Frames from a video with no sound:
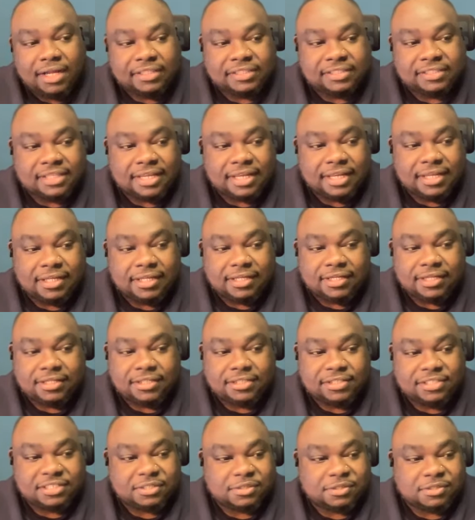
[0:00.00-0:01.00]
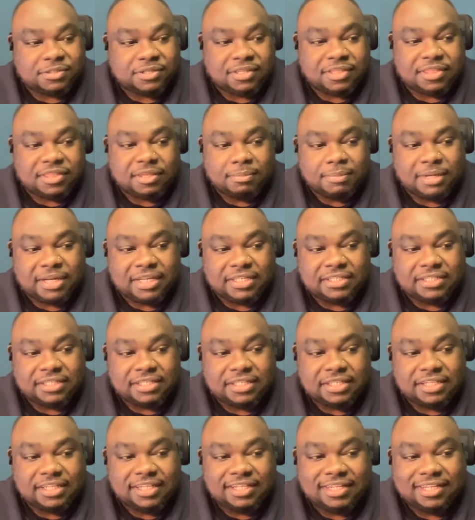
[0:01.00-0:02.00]
I think just
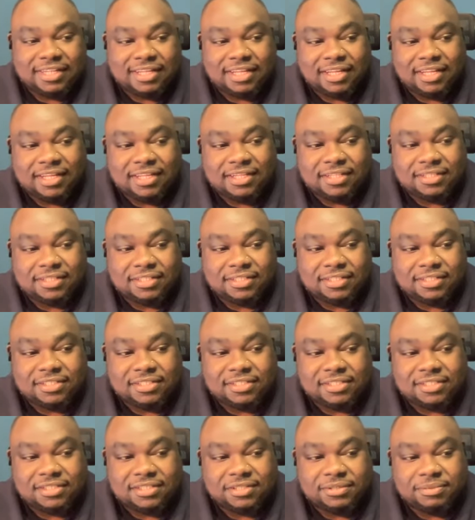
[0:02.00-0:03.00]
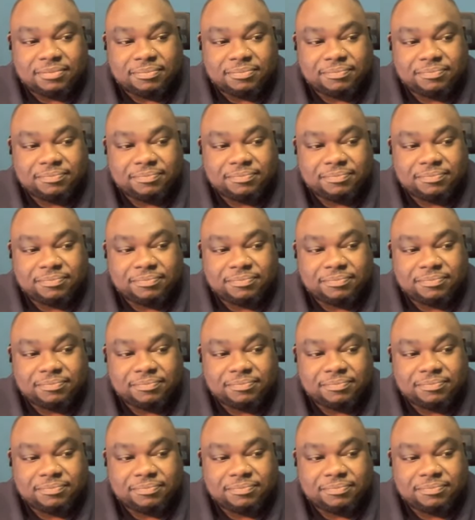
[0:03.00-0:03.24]
thematically and